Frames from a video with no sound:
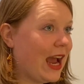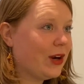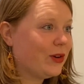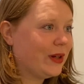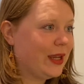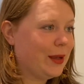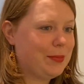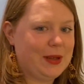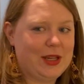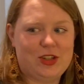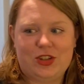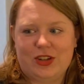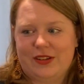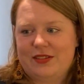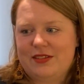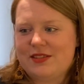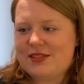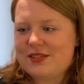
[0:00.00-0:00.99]
carrier
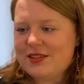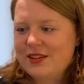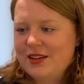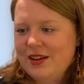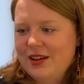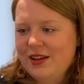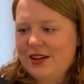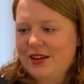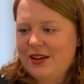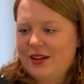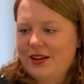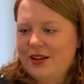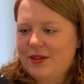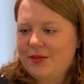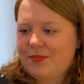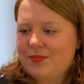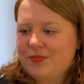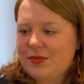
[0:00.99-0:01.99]
pigeons.
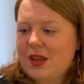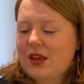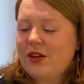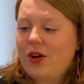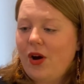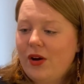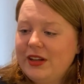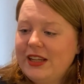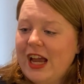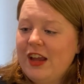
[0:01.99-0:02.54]
God